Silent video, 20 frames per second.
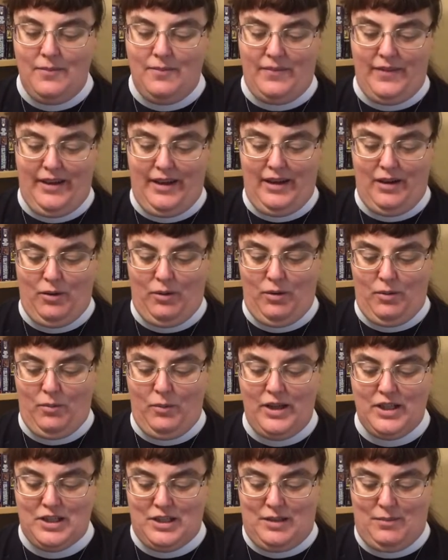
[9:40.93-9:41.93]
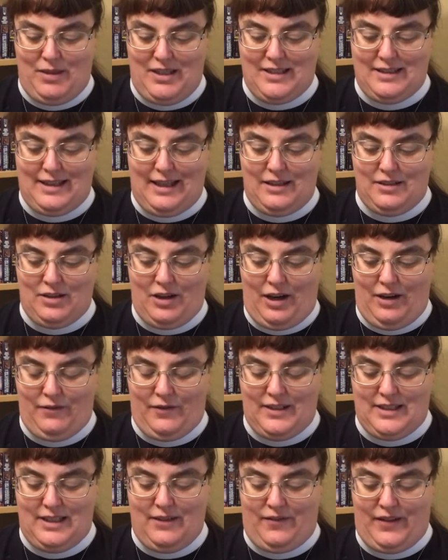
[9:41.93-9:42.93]
"I don't wish to be sent off
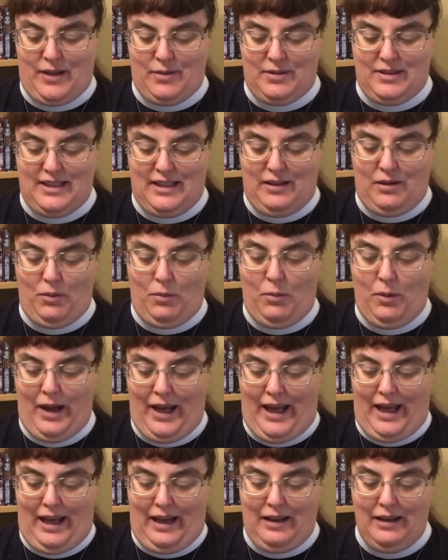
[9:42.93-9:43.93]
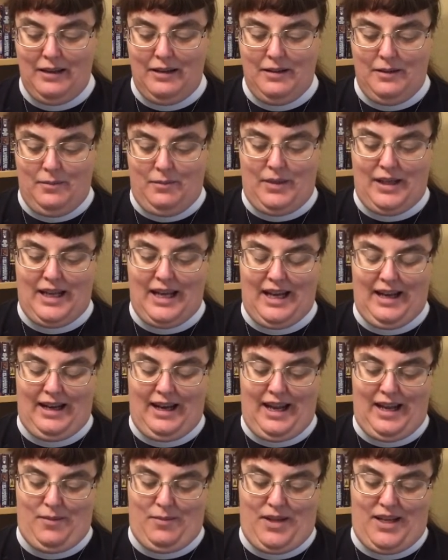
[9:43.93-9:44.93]
as if I was in the way," began
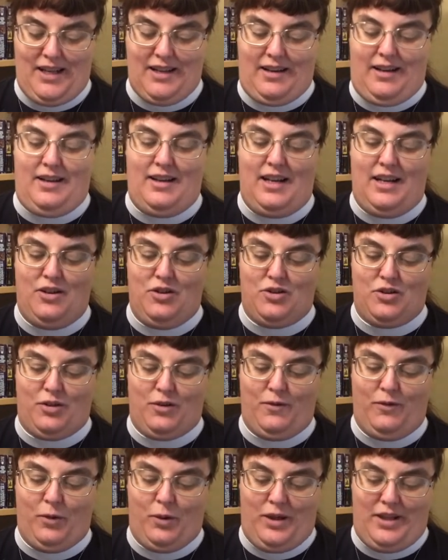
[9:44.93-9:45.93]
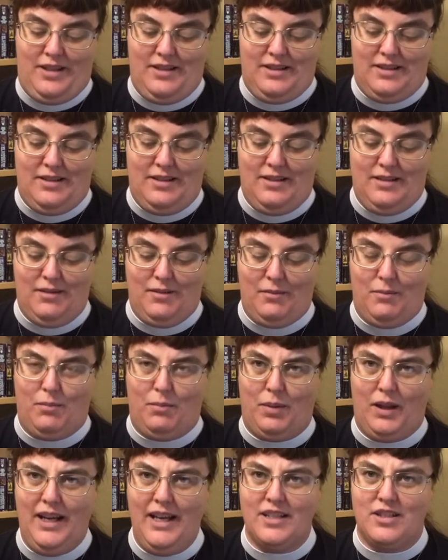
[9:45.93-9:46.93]
Amy in an injured voice.
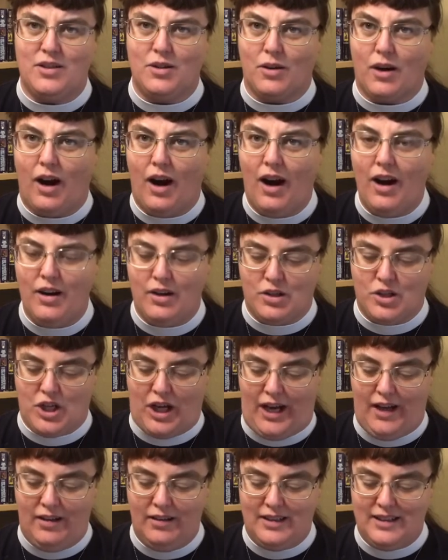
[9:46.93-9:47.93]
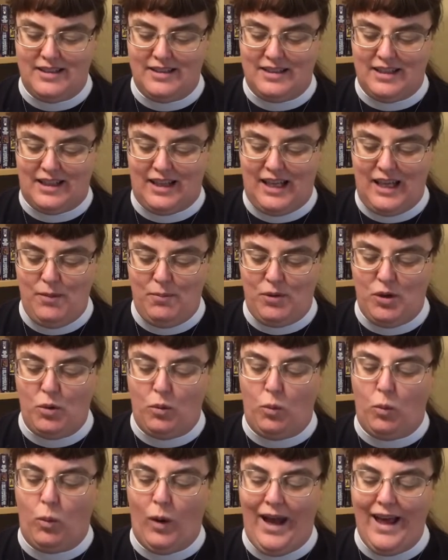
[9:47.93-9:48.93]
"Bless your heart, child, it's to keep you
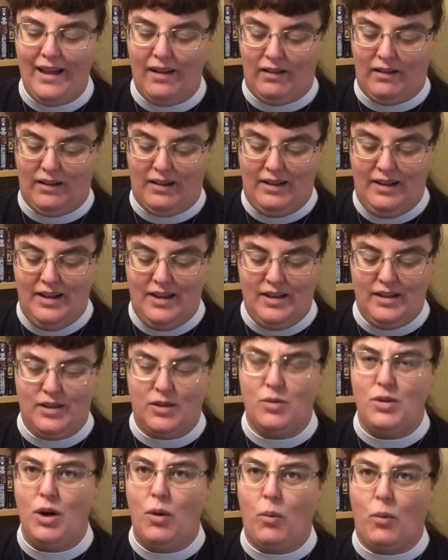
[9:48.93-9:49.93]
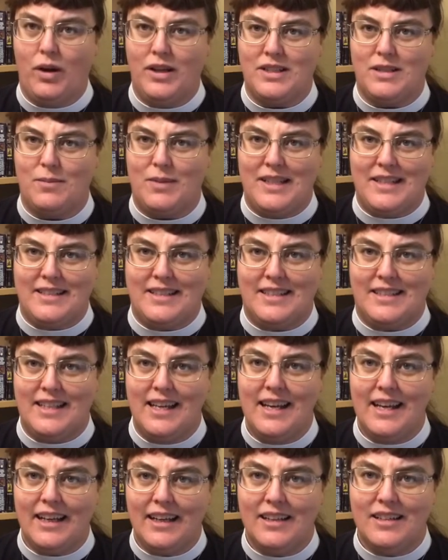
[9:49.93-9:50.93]
well. You don't want to be
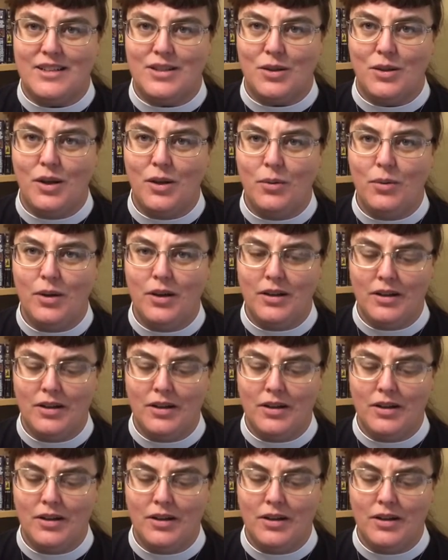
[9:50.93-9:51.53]
sick, do you?"